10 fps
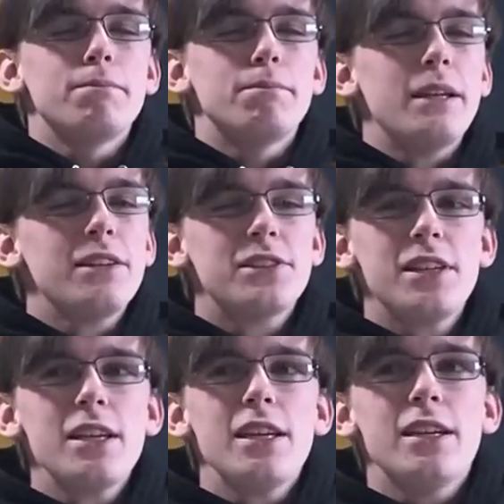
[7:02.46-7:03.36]
But you
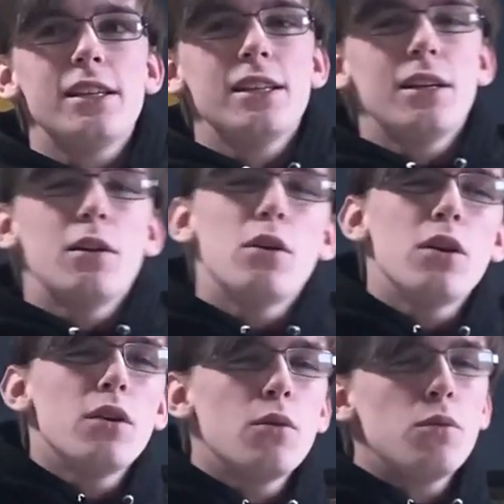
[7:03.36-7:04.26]
see,
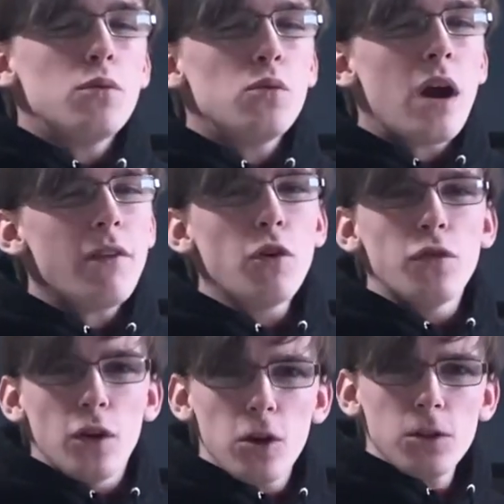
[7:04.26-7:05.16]
I've
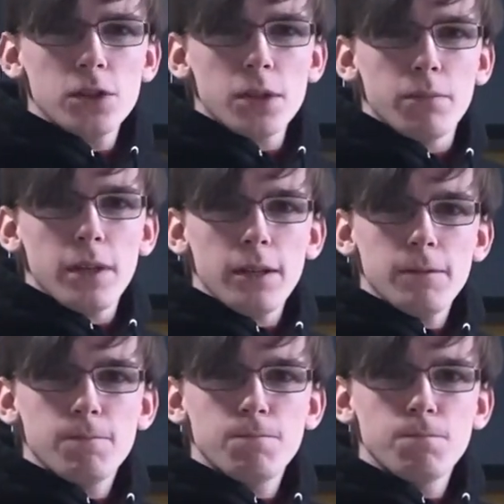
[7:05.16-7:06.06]
overlooked something.
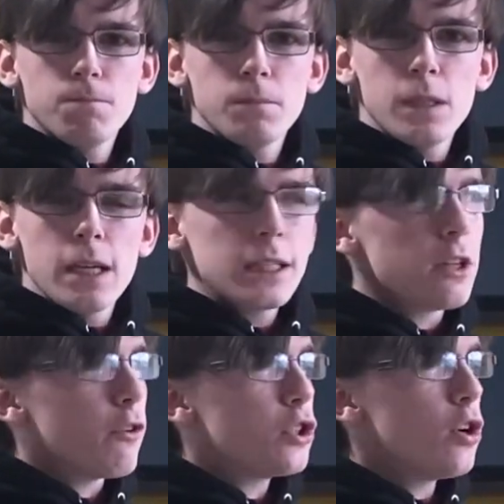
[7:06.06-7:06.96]
Because
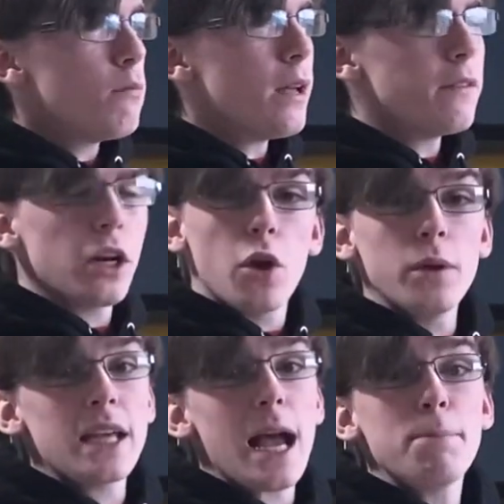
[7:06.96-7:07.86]
there are two men that are
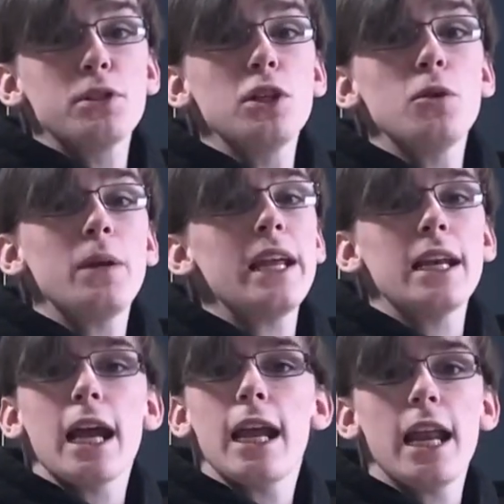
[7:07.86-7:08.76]
going to absolutely
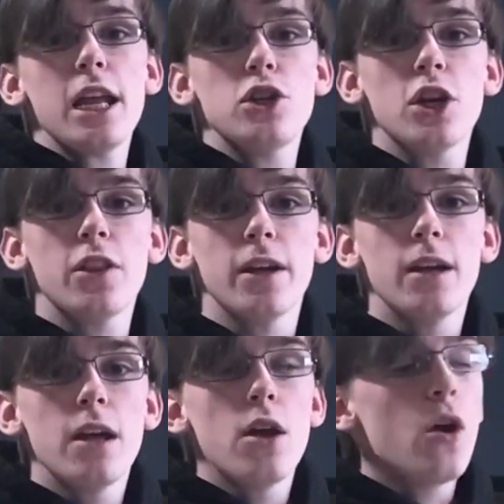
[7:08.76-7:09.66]
annihilate each
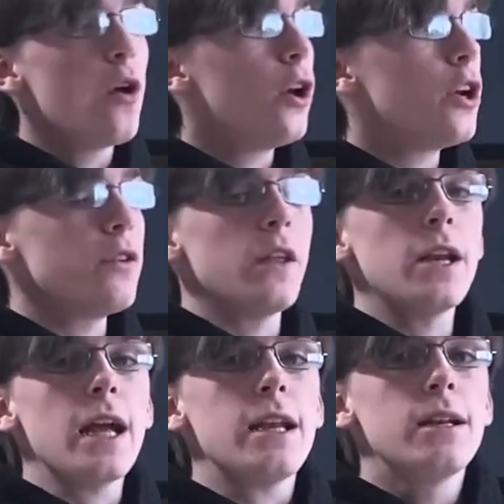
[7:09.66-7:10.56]
other earlier in the
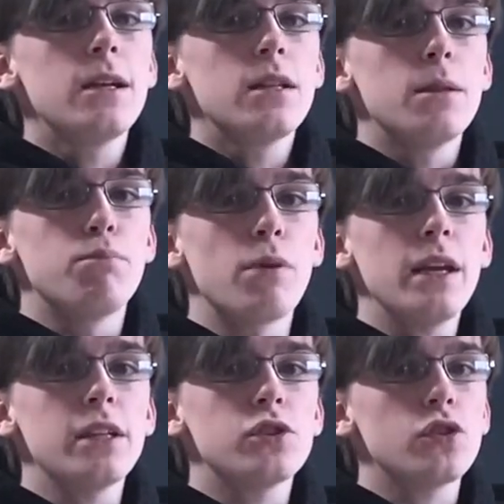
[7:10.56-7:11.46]
night. The
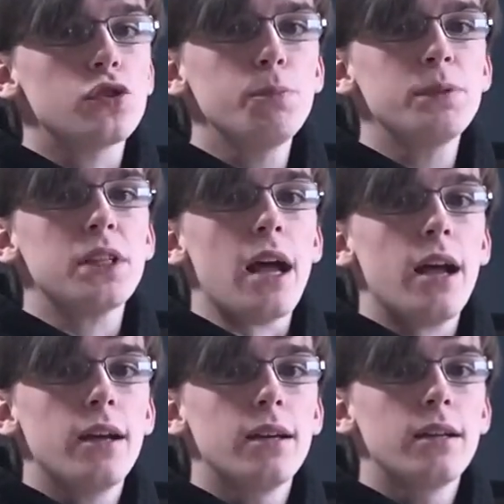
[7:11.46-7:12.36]
Brilliance and the Superstar.
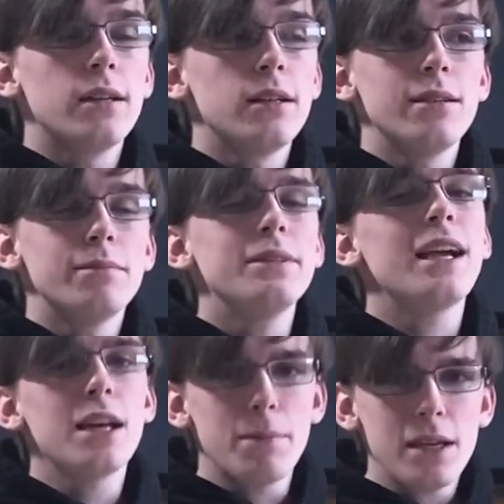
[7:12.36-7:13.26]
But
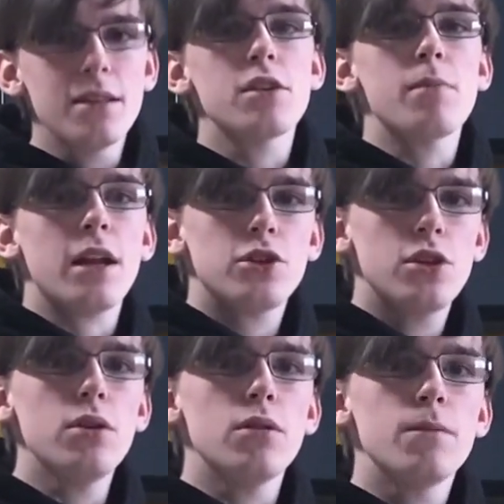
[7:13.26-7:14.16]
they're going to be in this match
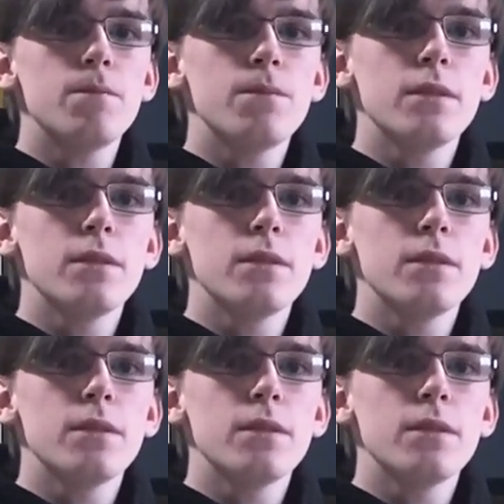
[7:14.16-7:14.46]
too.